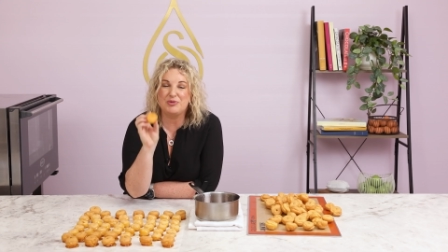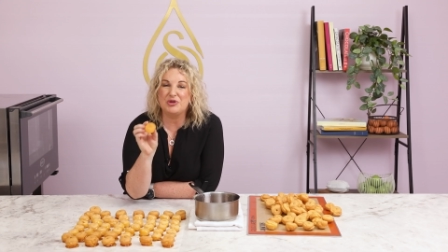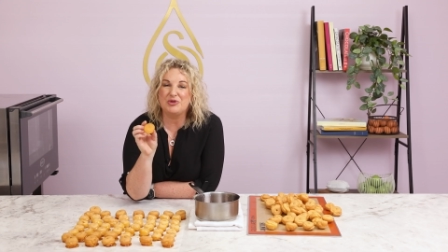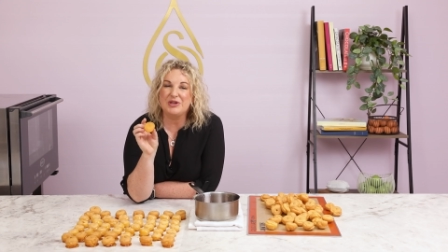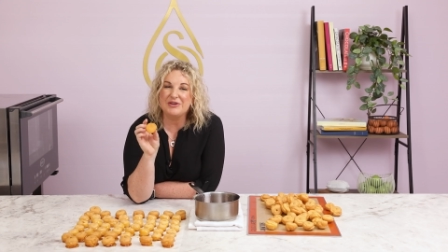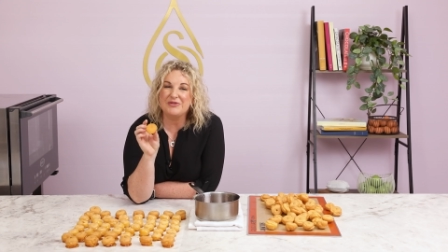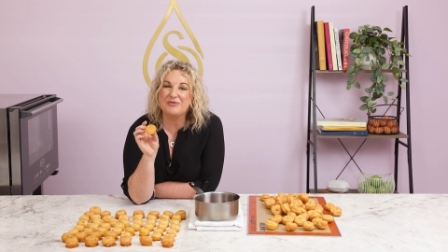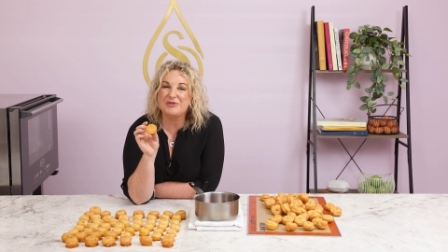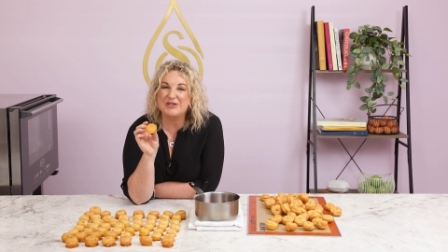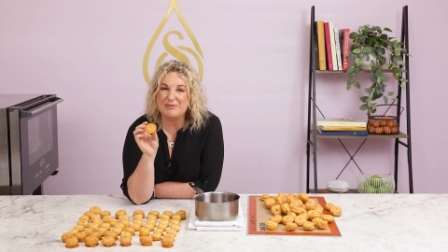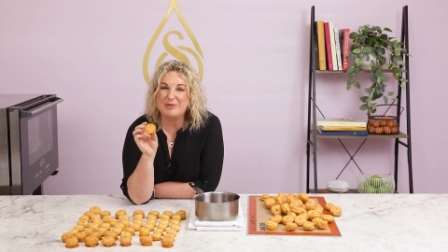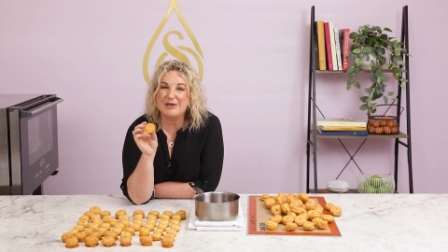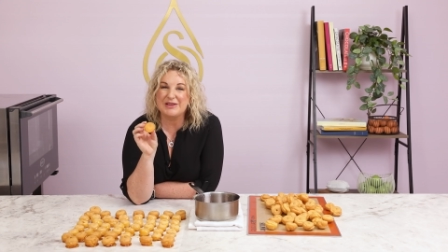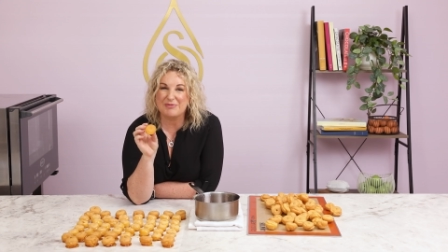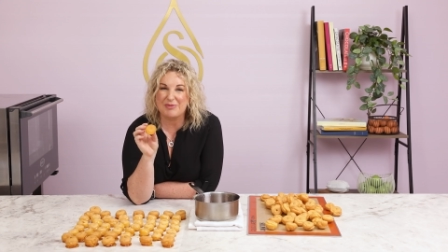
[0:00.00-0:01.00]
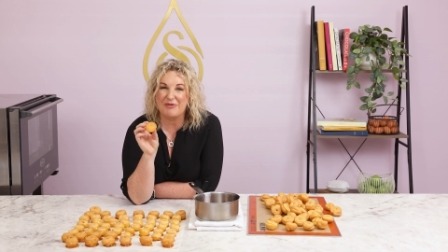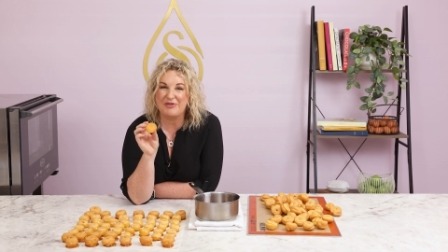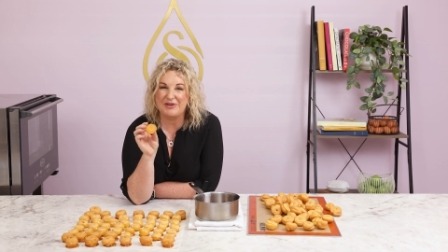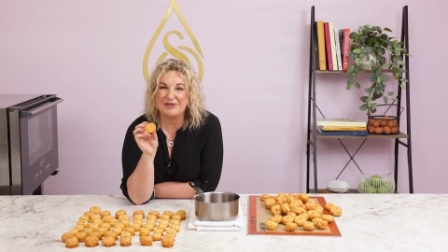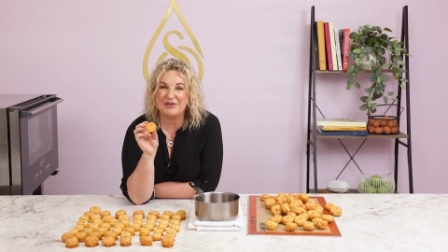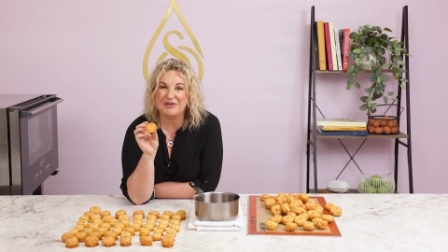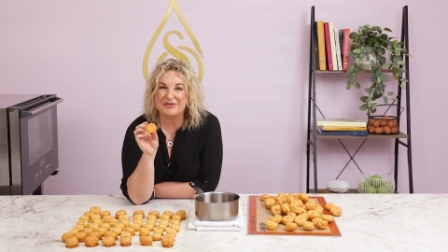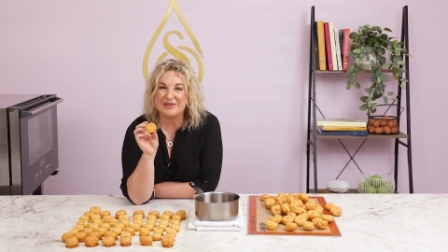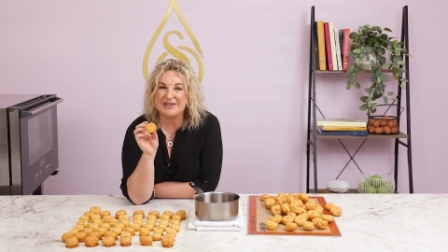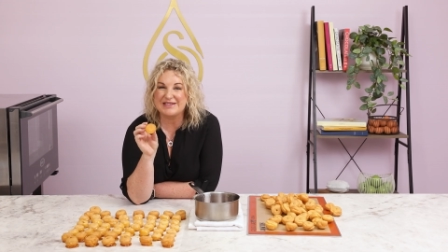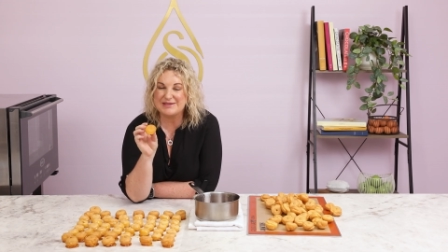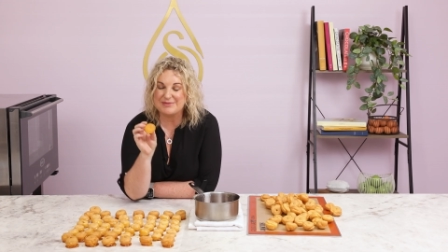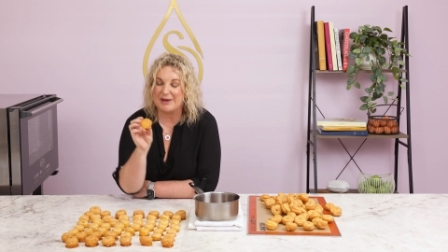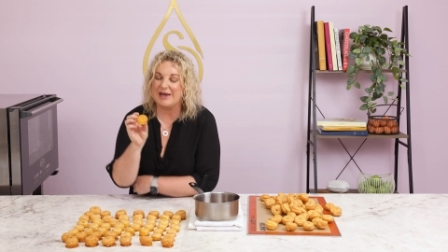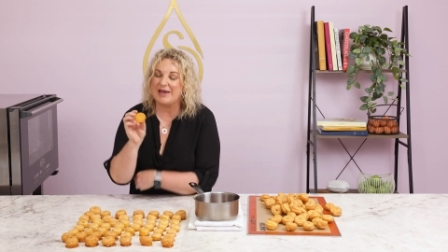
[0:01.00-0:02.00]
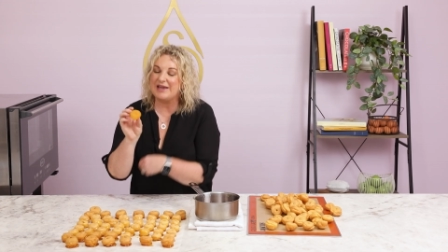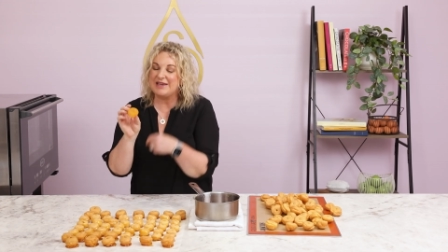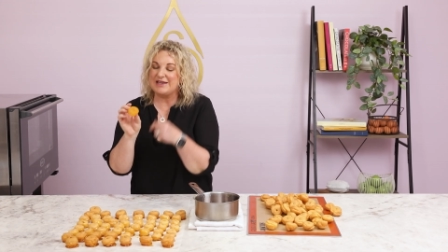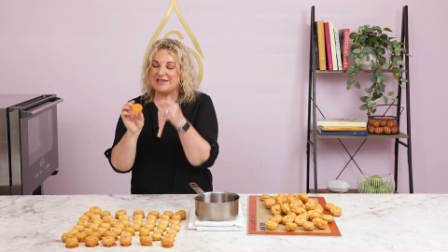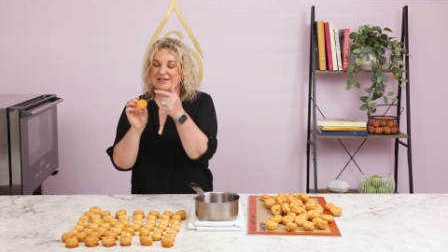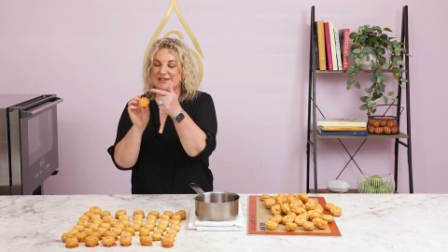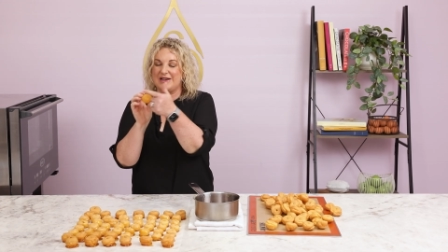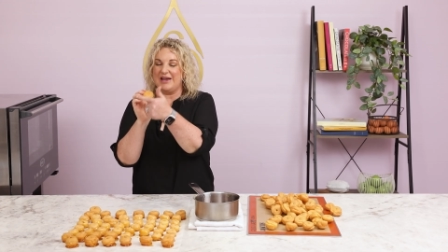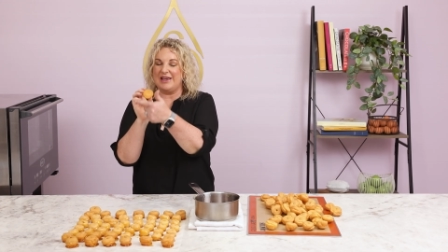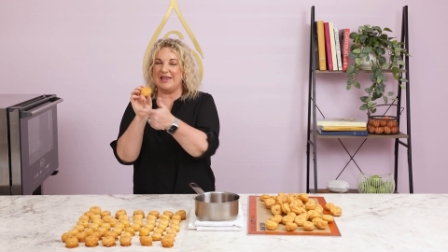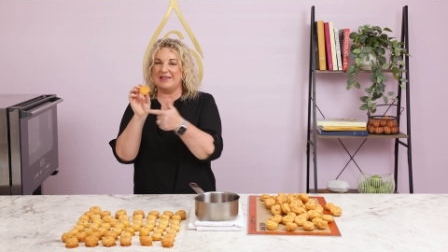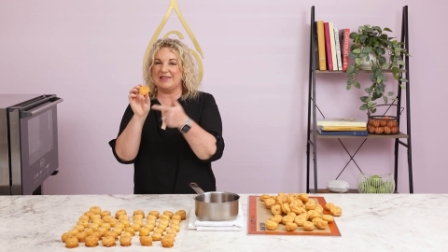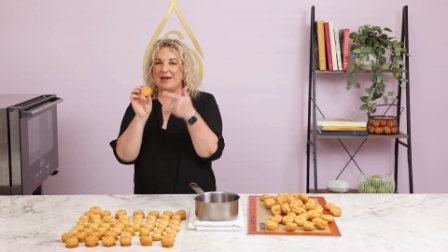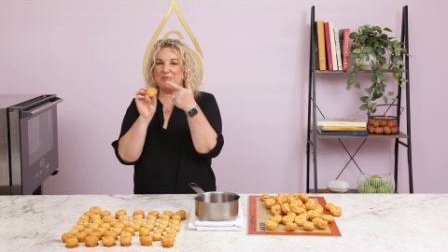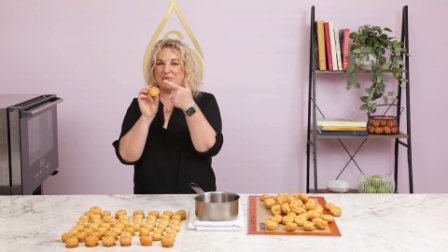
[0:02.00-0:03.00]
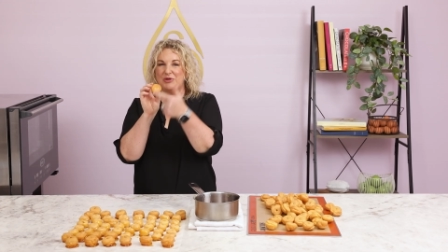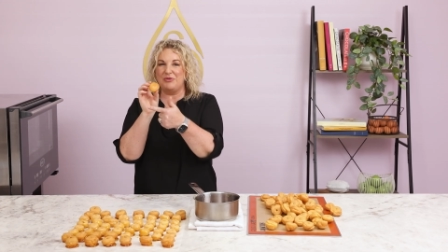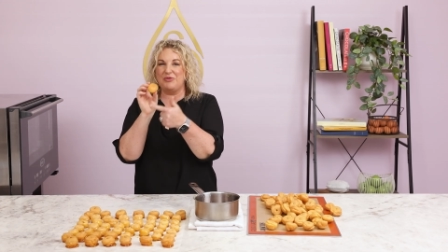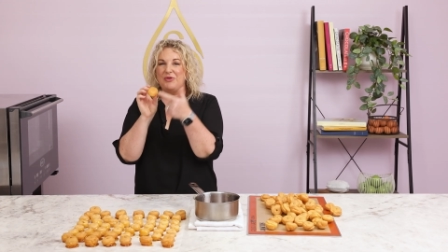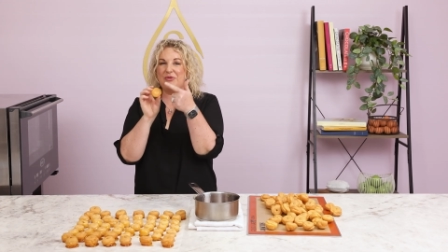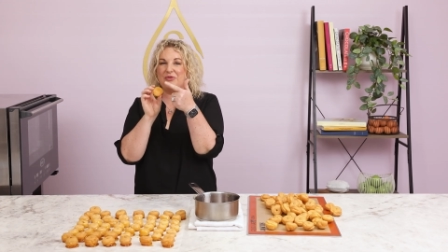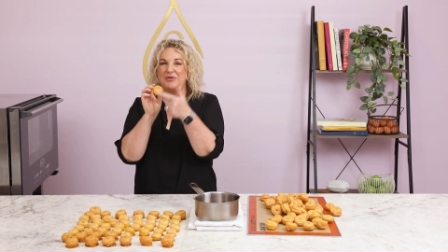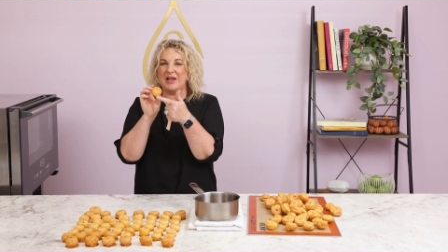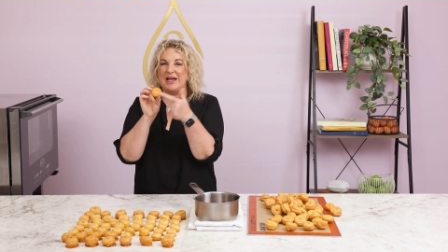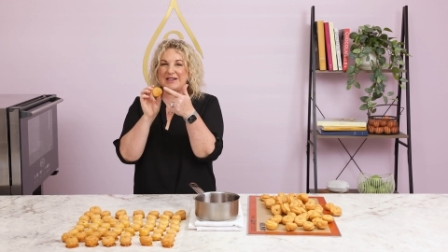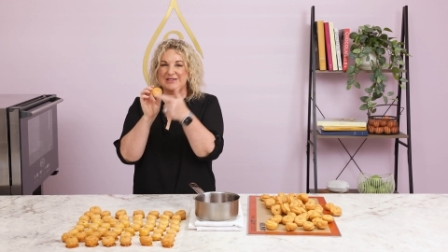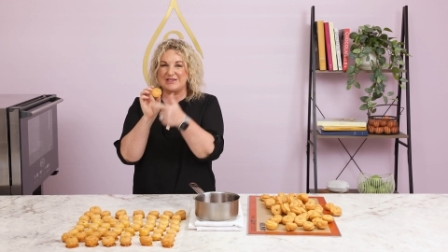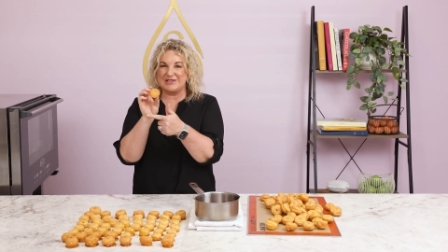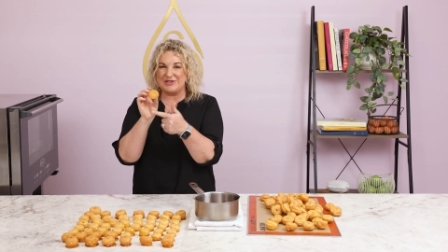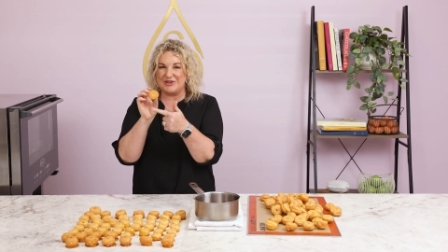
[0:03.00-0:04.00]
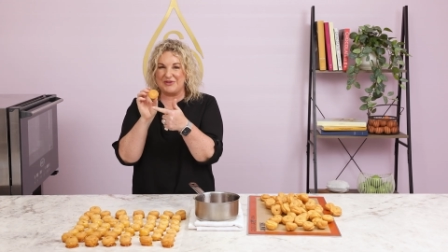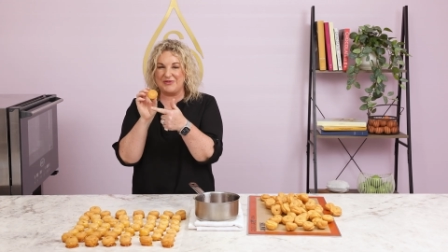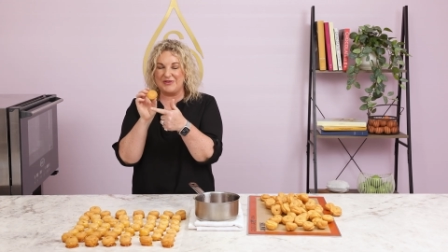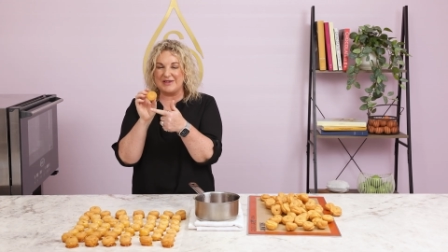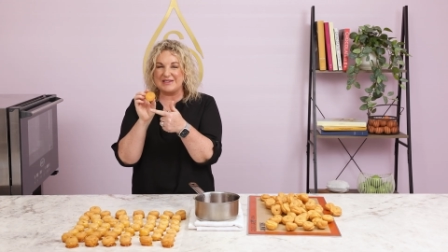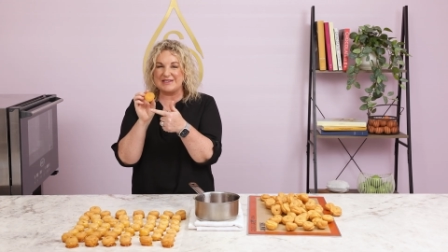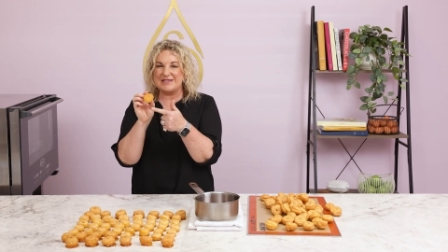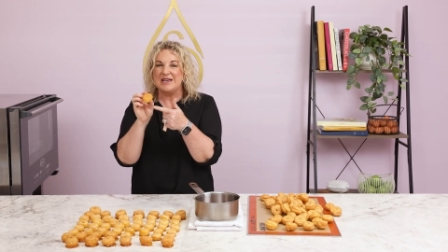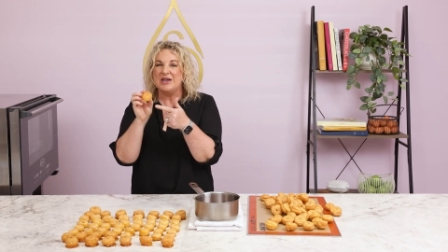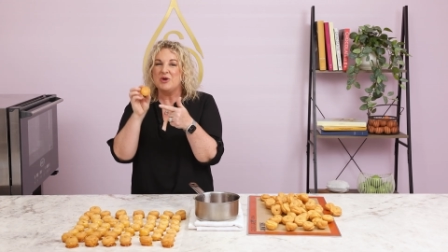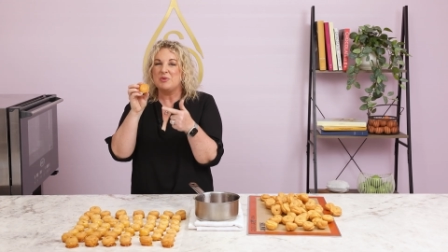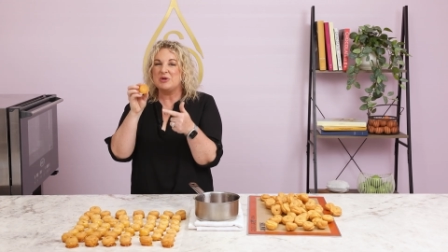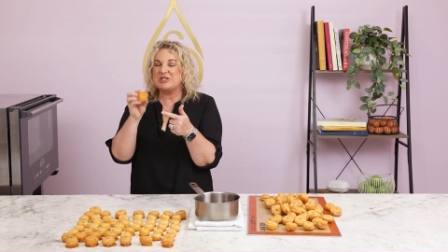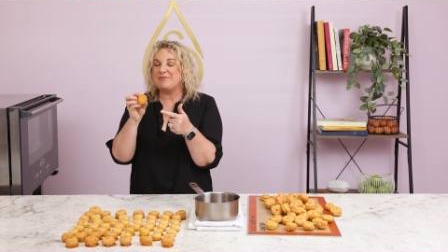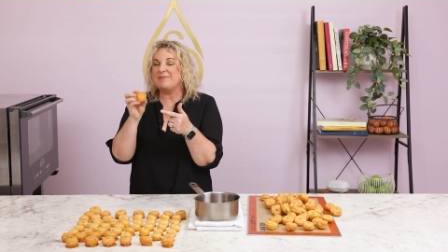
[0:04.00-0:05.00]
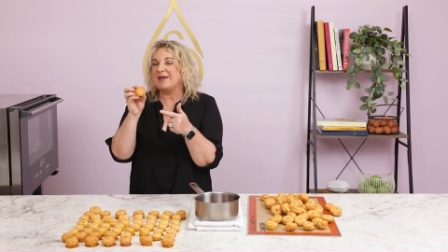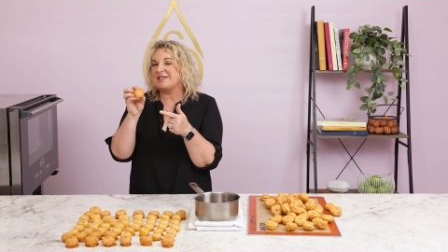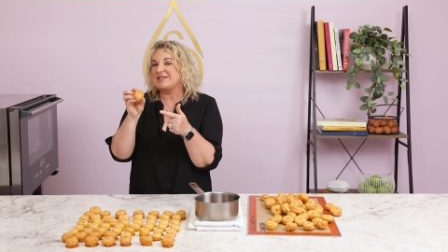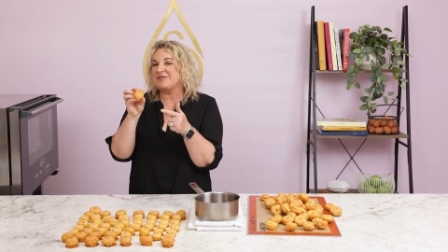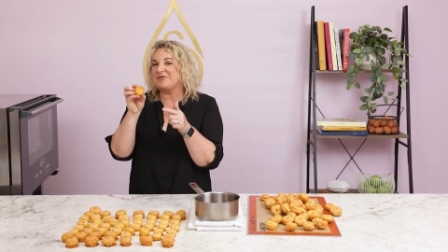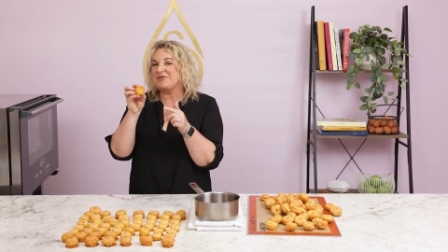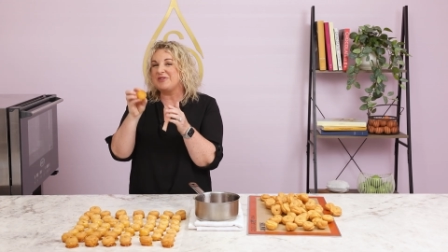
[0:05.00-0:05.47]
beauty of dipping the profiterole this way is that I get that beautiful flat surface, which makes it